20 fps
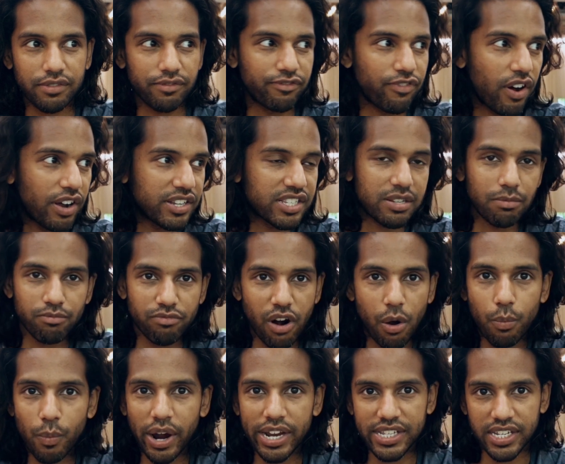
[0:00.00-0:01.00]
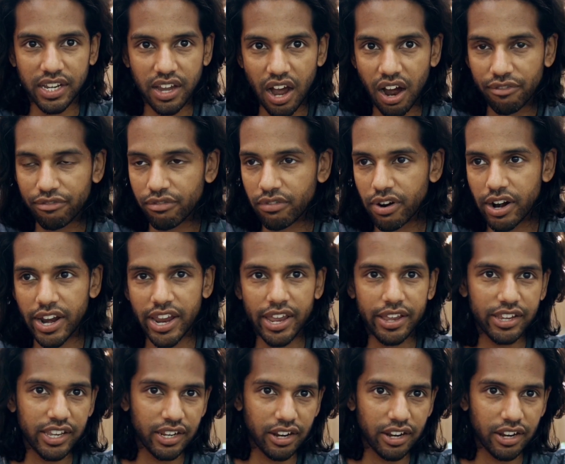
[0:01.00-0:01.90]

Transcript: find some runway to cover it,